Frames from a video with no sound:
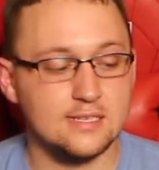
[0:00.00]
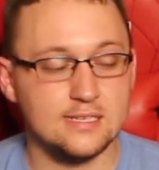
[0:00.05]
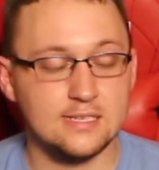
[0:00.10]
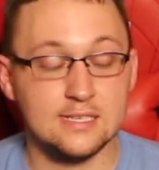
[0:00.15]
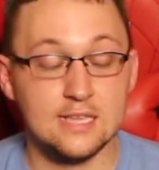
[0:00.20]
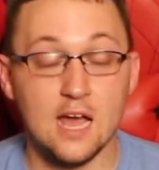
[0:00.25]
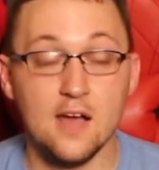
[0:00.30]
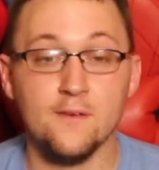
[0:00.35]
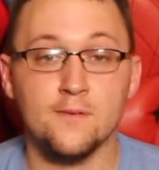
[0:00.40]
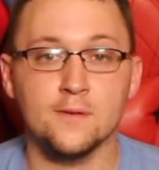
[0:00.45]

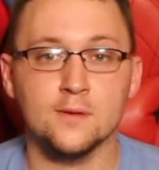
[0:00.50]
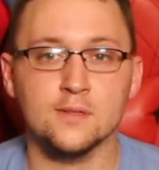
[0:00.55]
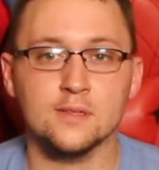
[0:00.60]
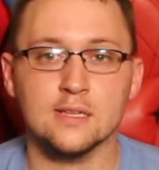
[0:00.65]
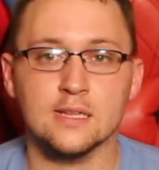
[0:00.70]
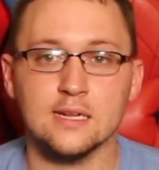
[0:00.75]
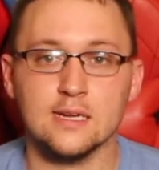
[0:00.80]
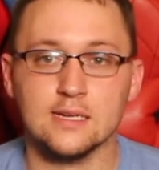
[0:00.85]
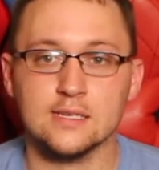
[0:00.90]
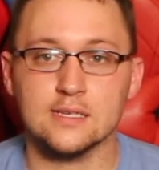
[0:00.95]

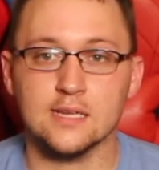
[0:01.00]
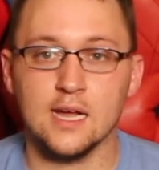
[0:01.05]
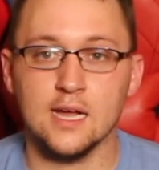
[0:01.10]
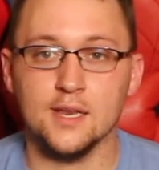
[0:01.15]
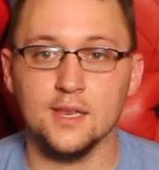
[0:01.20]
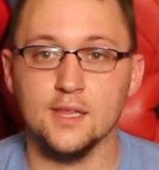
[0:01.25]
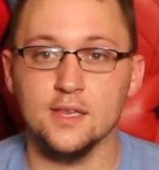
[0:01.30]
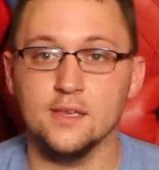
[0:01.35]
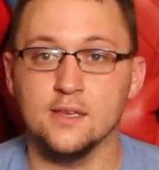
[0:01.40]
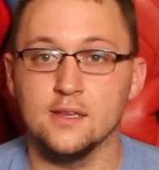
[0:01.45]

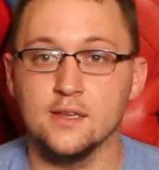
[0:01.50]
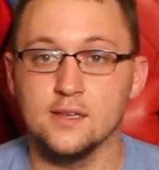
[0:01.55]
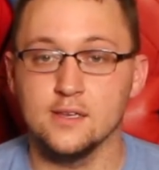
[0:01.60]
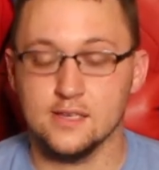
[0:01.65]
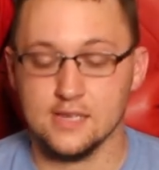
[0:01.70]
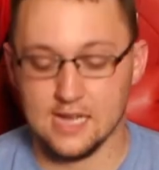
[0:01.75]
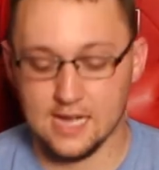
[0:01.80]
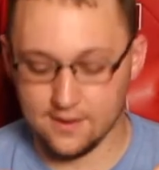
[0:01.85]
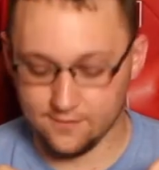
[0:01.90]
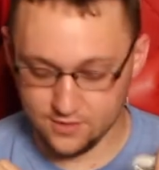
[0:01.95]
excited
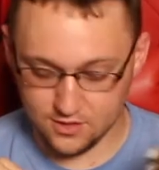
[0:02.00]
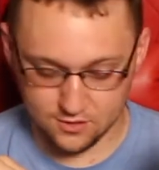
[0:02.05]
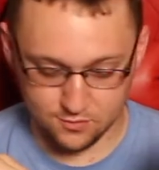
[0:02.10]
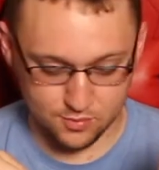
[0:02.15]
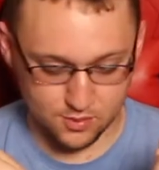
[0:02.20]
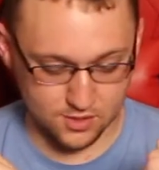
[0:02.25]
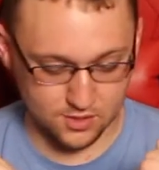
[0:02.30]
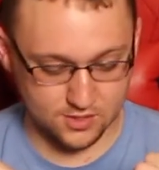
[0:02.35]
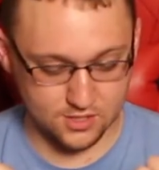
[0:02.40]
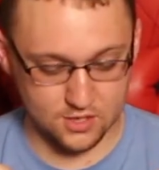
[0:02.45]
to have these
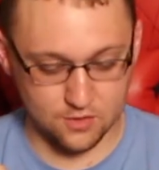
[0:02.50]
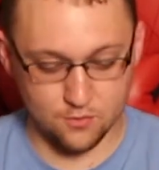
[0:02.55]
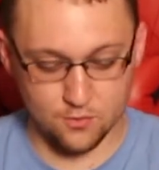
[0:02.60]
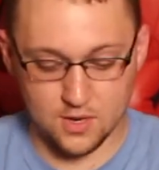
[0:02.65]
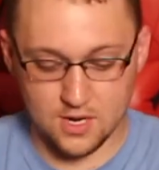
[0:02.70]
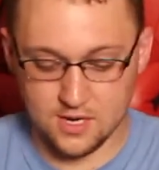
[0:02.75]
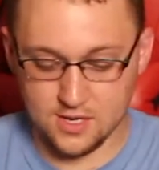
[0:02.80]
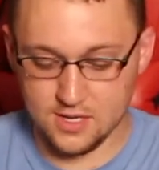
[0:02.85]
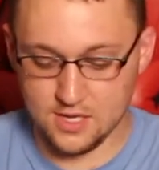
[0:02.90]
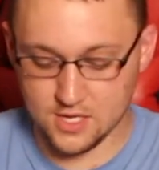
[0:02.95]
books and
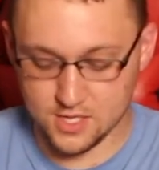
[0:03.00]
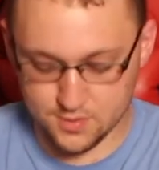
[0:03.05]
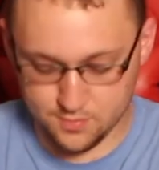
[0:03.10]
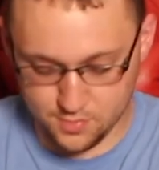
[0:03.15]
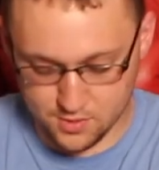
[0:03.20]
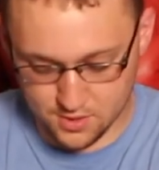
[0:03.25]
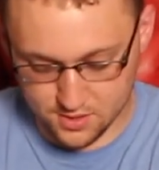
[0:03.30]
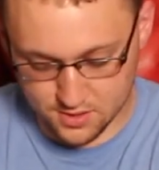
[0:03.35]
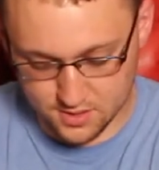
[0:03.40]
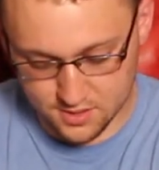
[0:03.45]
read this
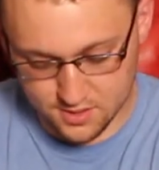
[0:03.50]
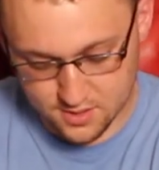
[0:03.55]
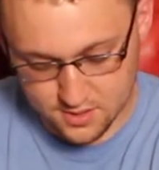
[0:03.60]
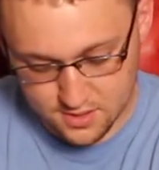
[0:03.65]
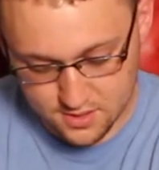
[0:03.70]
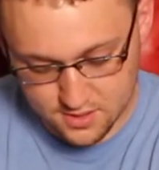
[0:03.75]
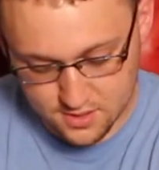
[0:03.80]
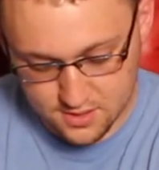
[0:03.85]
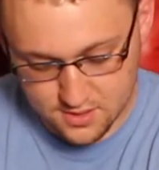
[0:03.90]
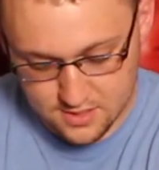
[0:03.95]
book.
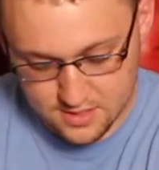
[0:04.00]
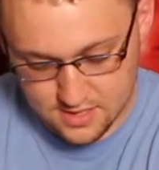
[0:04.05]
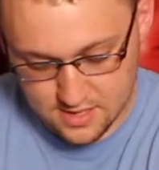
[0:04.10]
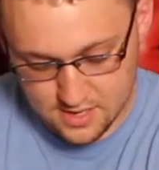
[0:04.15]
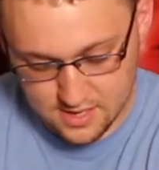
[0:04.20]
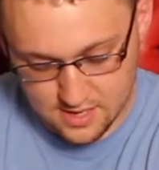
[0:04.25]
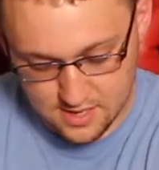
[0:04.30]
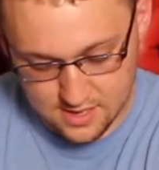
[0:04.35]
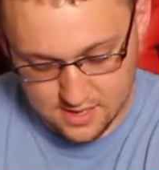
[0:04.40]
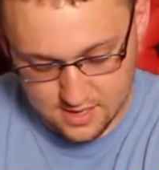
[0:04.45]

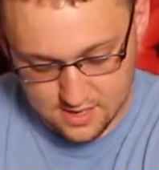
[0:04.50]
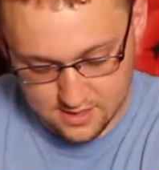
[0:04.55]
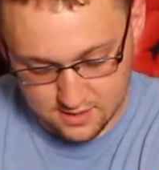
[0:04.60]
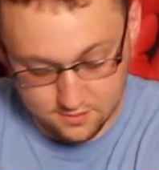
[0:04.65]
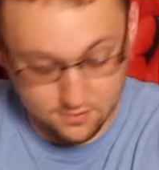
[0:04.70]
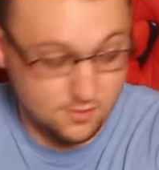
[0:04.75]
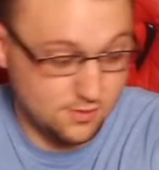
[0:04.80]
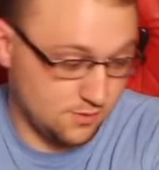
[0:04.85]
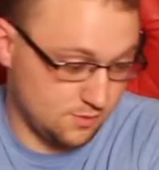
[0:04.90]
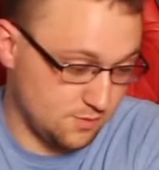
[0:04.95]

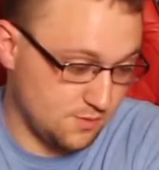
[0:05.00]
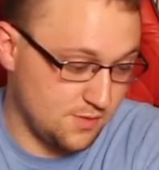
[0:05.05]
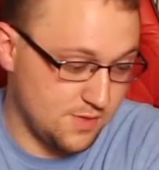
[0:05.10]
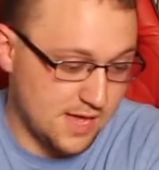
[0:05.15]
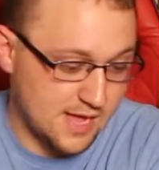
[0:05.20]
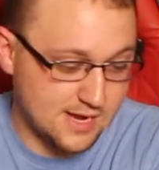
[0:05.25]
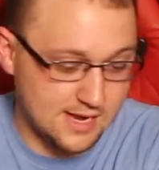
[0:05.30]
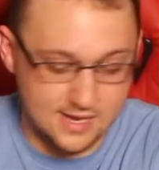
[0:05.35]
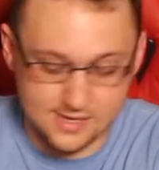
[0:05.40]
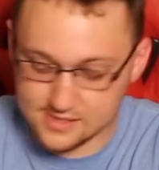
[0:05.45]

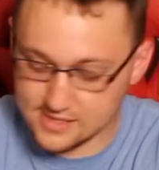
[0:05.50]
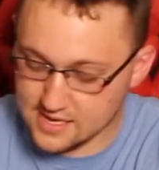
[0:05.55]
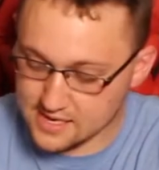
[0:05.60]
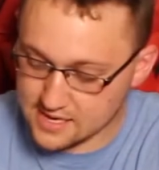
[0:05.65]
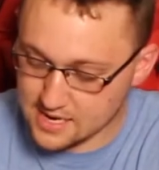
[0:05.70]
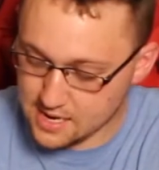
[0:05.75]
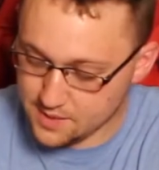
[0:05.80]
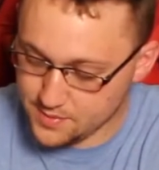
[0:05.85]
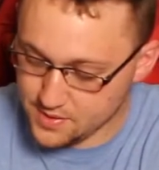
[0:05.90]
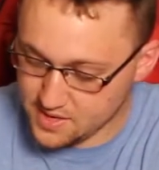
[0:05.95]
That
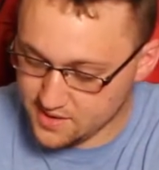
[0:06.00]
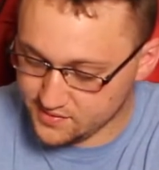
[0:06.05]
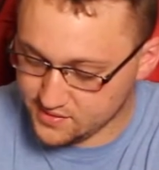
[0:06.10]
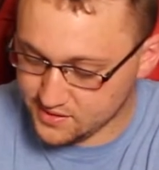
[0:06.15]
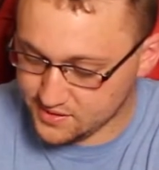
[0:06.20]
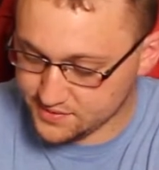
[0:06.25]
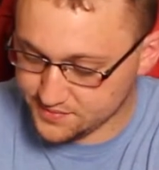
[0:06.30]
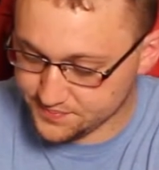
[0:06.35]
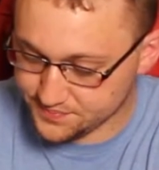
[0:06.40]
copy of it.